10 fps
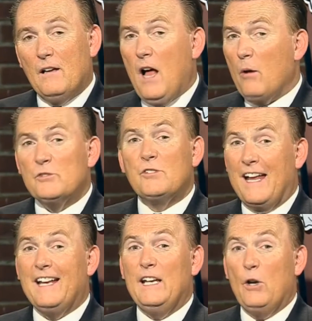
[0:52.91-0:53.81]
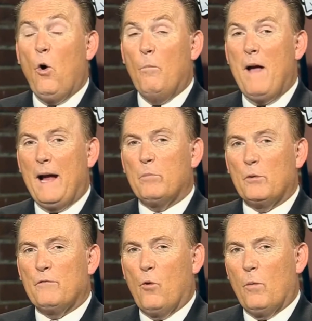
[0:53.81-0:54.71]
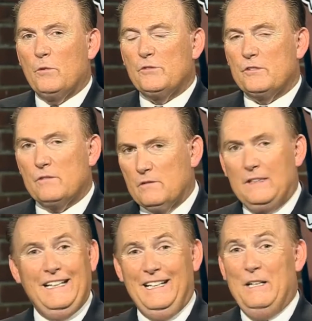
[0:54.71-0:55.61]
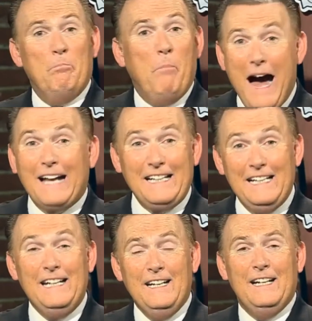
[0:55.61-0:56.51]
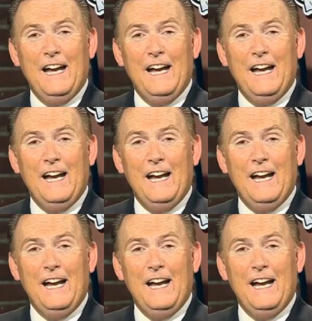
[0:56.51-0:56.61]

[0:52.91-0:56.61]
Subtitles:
Outstanding all-MAC performers, just to embody